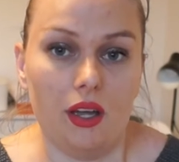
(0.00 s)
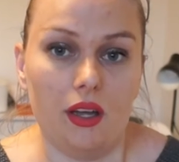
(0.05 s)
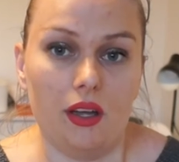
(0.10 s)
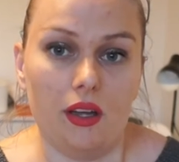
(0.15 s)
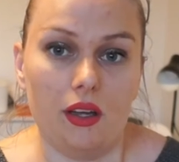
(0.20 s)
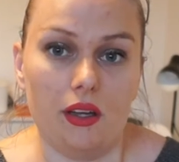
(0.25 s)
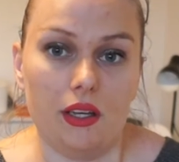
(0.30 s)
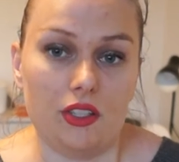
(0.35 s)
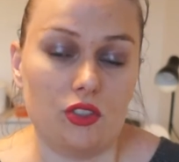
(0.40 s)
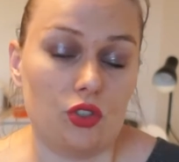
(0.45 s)

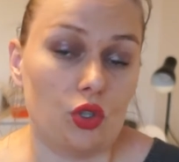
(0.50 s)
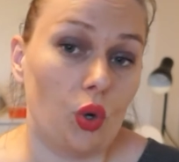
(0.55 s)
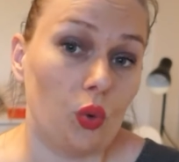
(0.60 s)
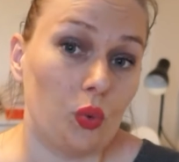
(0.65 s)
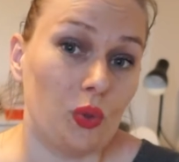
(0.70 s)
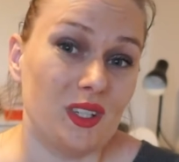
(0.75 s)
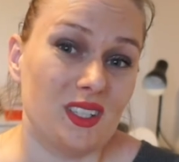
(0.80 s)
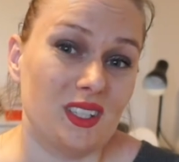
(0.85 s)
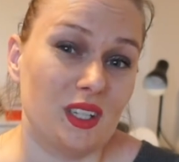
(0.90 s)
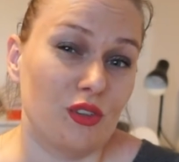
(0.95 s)
Uh, it's
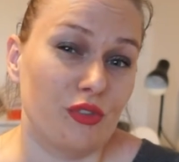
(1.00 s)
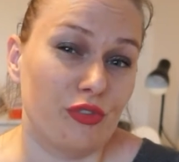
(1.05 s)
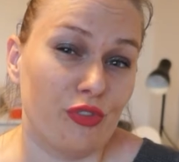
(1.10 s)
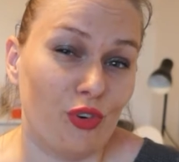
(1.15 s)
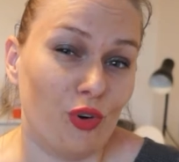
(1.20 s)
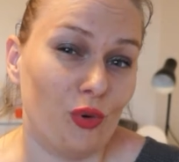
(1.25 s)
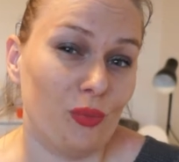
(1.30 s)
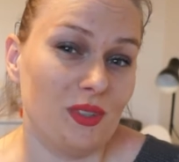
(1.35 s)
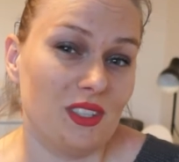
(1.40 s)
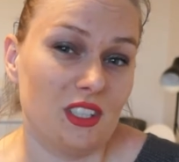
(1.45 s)
always
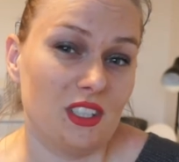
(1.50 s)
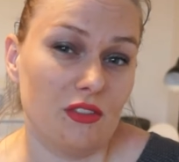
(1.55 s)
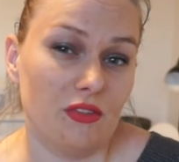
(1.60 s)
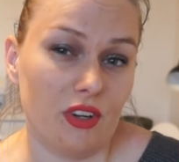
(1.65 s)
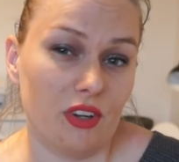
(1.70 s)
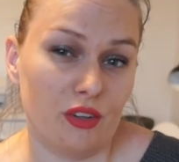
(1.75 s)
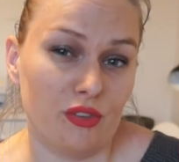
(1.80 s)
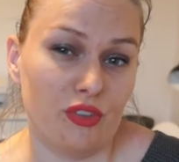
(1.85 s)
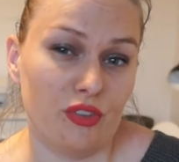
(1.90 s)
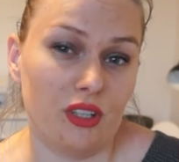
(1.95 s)

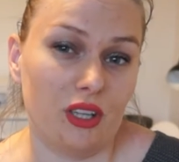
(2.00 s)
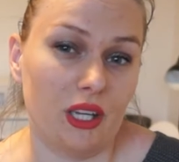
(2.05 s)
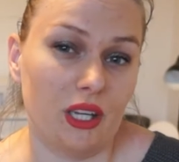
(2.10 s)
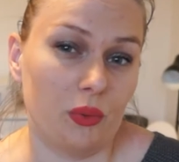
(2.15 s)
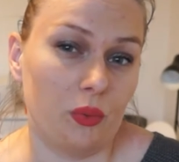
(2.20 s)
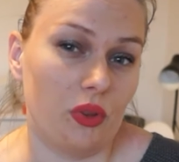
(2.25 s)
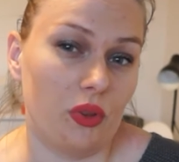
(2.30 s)
informative. I feel like